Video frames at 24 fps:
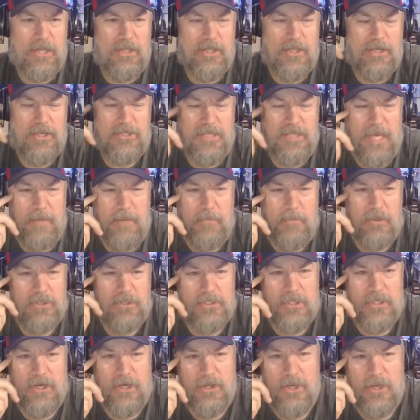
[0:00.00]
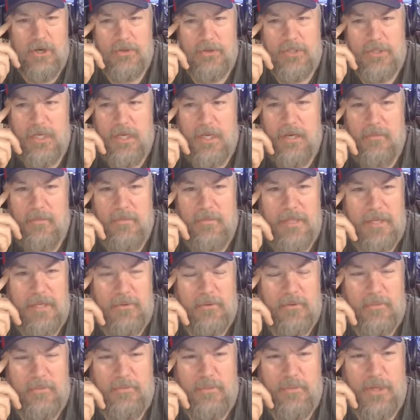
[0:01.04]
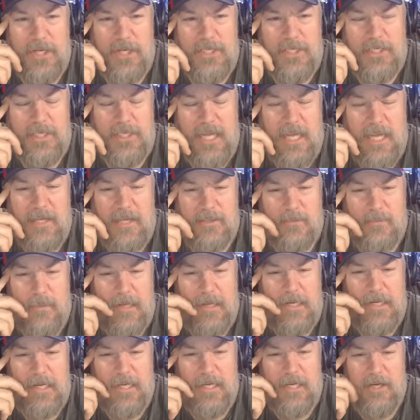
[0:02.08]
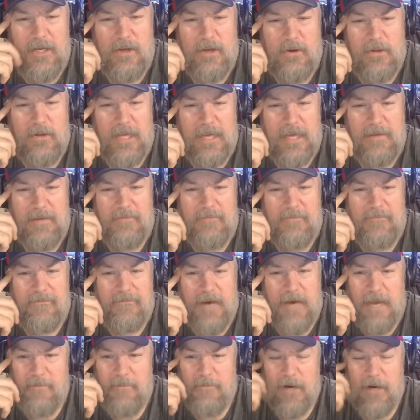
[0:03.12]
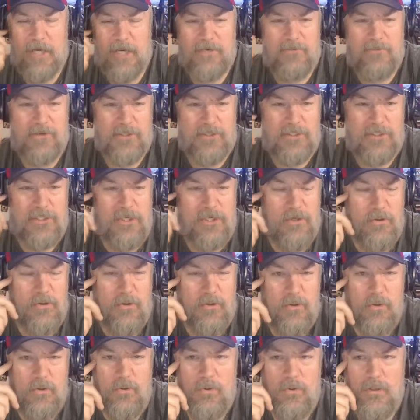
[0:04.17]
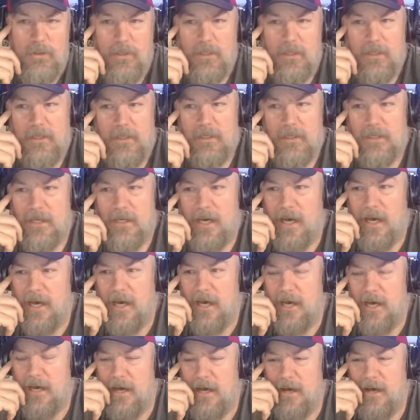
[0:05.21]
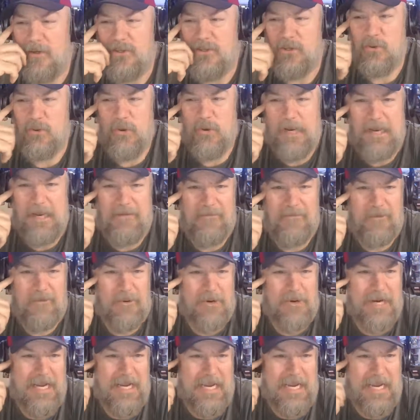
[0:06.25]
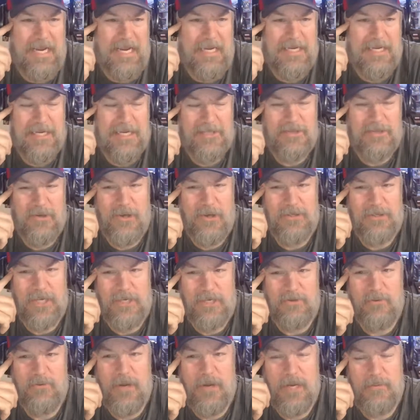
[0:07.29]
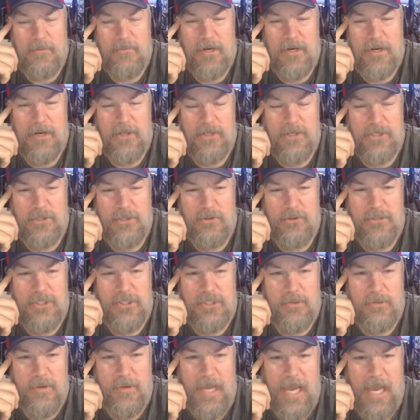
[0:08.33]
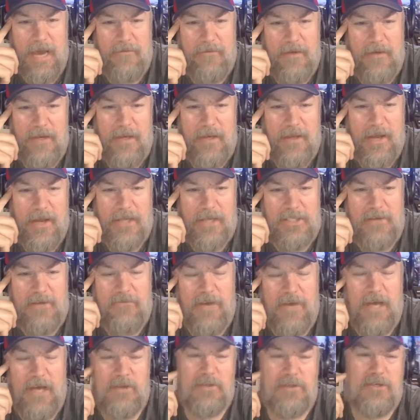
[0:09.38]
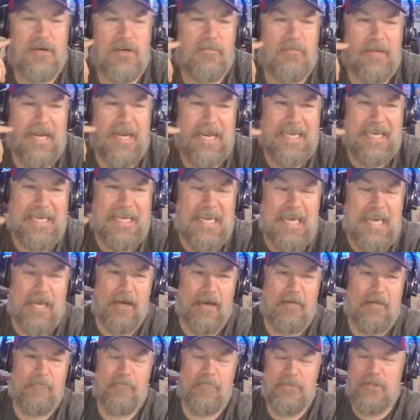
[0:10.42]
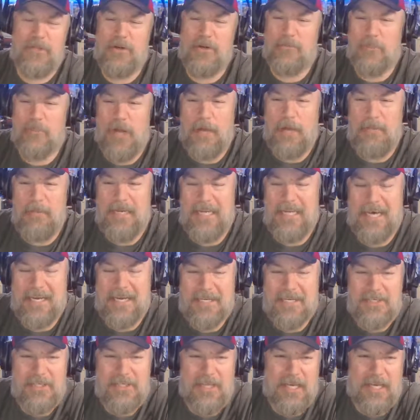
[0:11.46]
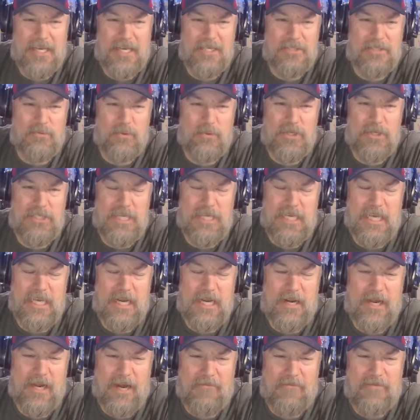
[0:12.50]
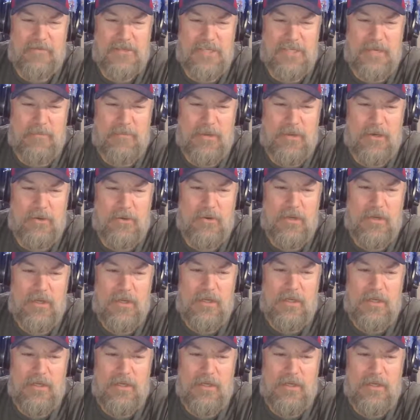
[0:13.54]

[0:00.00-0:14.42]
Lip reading: and the Staples and all those, but they were pretty stink spending, like $5 for 2, 20 for $8. And so I was like, wait, what other solution do we have? I actually found some in IKEA. They're probably not as thick as the one that you get at Office Depot.